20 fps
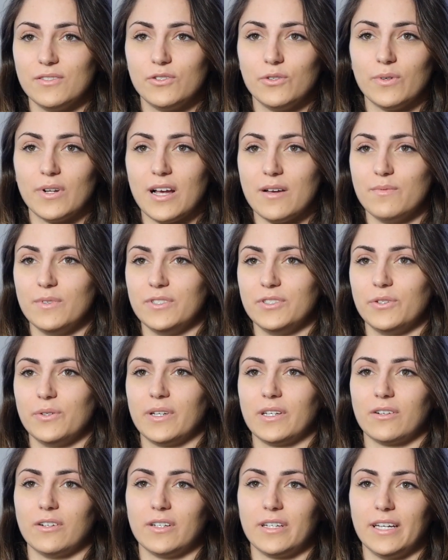and do what I've been
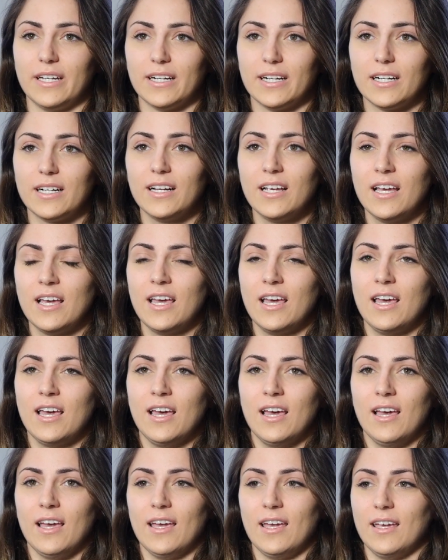doing all year,
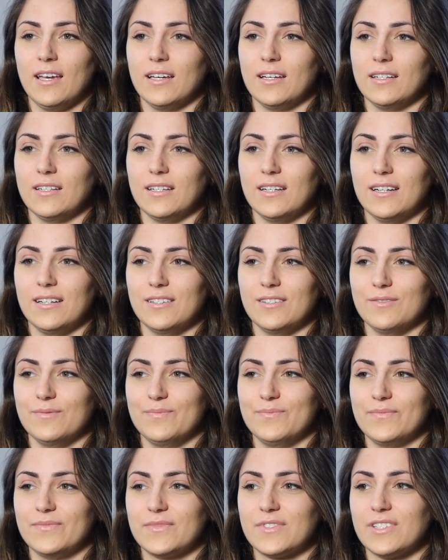and um,
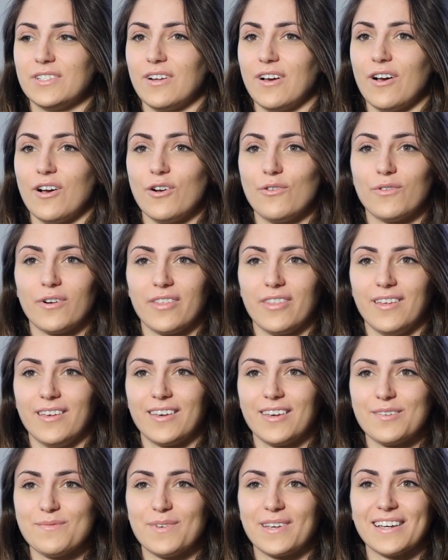to not overthink
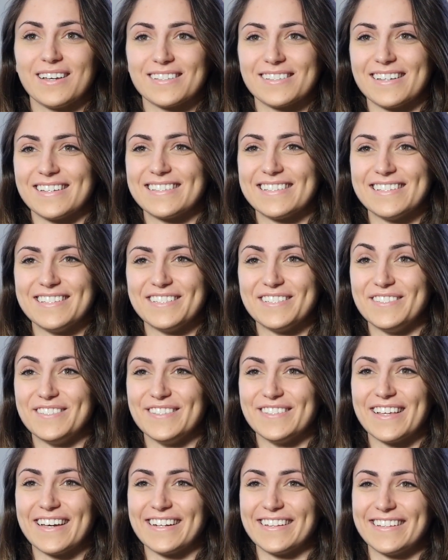it, because I tend to do
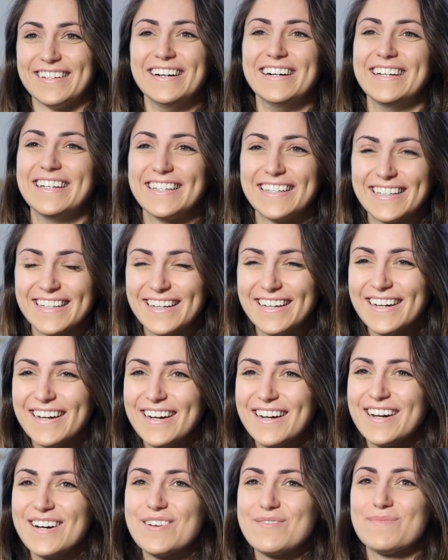that a lot,
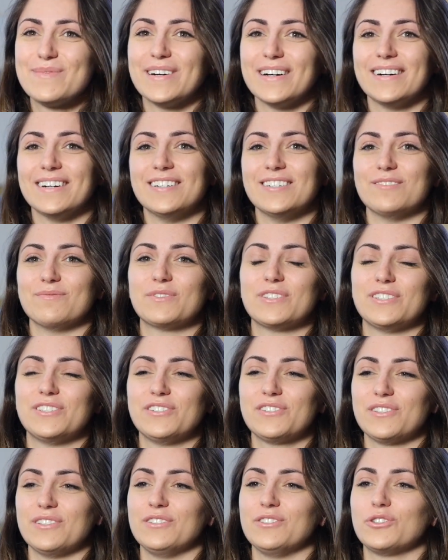but um, to
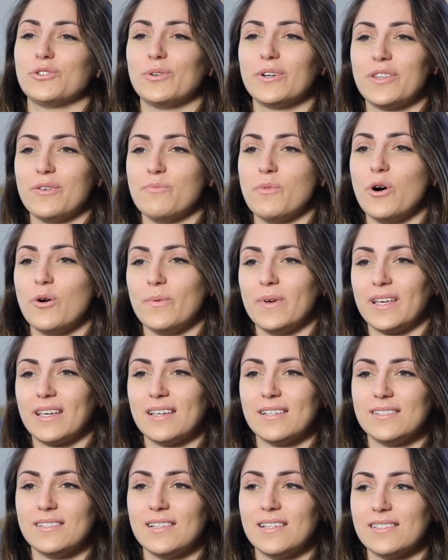just enjoy the moment,
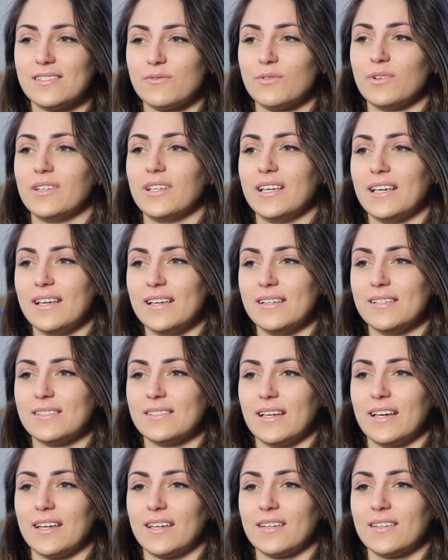because this really is,
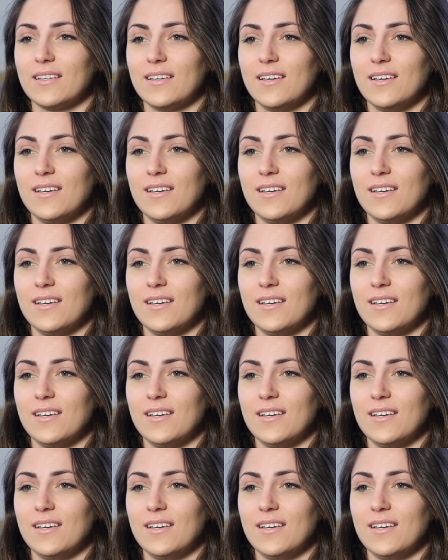like,